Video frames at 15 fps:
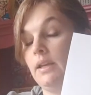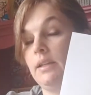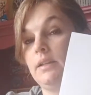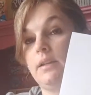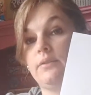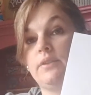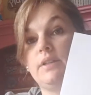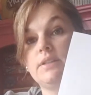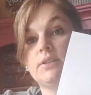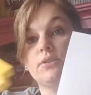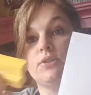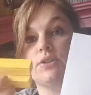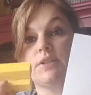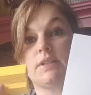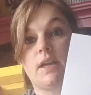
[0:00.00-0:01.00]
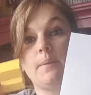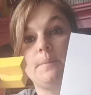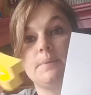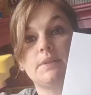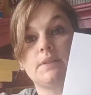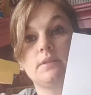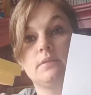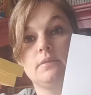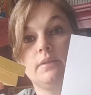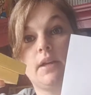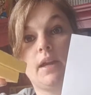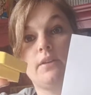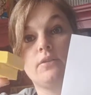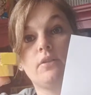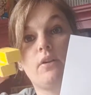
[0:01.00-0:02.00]
Now these are your steps,
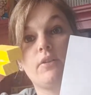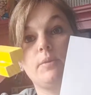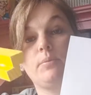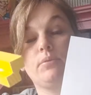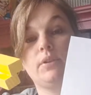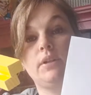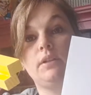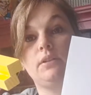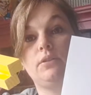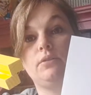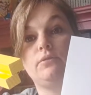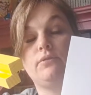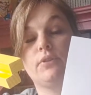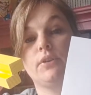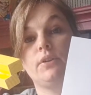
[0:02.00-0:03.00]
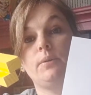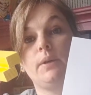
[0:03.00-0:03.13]
okay? They're already pre-glued for you